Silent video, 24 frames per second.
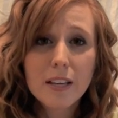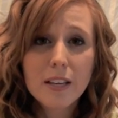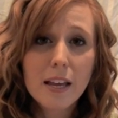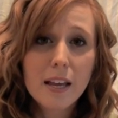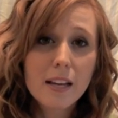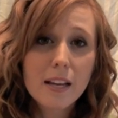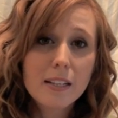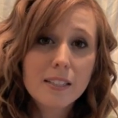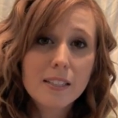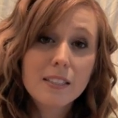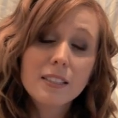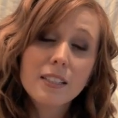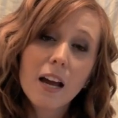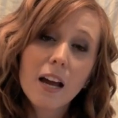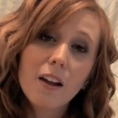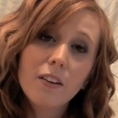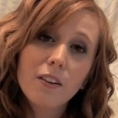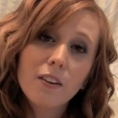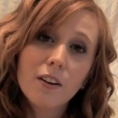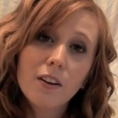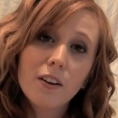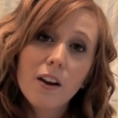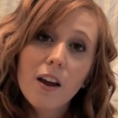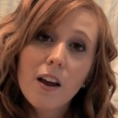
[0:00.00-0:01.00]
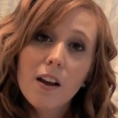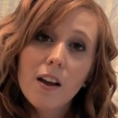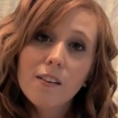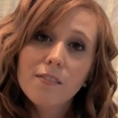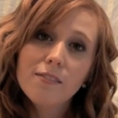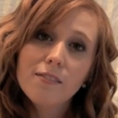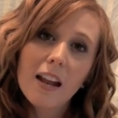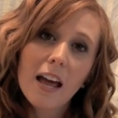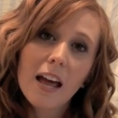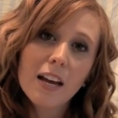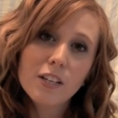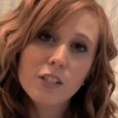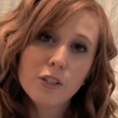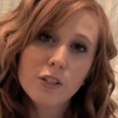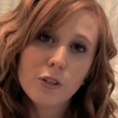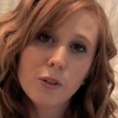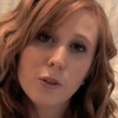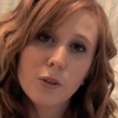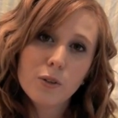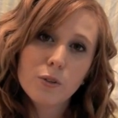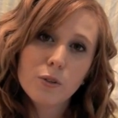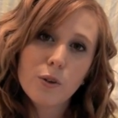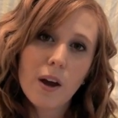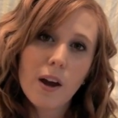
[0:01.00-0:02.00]
and just other flat
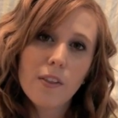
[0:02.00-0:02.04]
shoes,